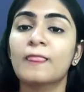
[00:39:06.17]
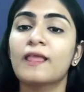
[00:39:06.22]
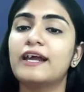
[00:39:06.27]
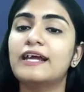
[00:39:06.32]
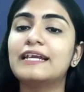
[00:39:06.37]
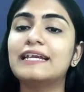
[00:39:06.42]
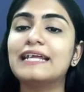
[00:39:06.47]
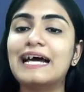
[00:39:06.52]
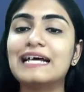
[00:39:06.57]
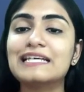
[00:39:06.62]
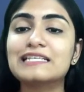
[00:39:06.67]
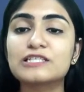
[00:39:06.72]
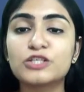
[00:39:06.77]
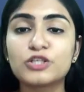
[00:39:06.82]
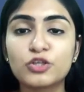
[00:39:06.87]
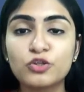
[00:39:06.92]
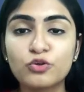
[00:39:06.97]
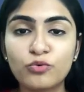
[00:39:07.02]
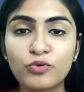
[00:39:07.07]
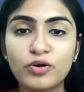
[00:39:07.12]
It has
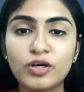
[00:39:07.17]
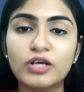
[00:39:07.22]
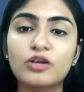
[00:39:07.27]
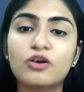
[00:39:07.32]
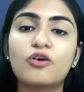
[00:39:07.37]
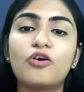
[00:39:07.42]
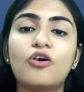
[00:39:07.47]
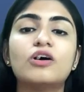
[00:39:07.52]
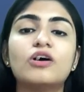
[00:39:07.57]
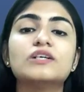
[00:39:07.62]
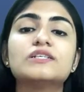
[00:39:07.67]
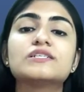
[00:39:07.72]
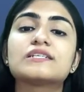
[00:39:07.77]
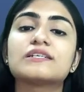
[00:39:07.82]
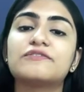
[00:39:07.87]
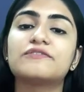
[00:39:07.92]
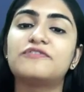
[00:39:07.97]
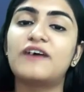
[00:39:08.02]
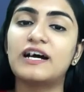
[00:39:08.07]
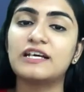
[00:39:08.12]
lower cost,
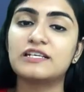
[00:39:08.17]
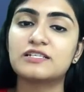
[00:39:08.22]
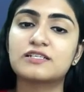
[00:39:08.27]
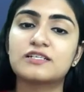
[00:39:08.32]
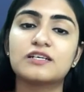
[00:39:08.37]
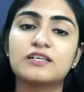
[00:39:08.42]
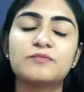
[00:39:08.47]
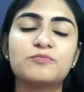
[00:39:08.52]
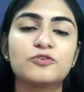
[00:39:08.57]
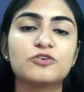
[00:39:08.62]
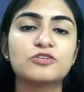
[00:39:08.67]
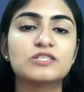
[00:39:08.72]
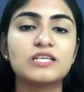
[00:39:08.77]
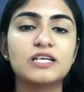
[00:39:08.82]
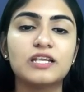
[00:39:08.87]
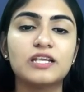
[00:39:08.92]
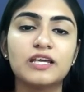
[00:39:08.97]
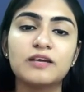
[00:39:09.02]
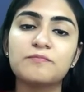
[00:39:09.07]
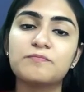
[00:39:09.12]
faster
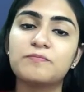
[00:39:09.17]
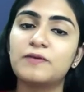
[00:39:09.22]
proceeding,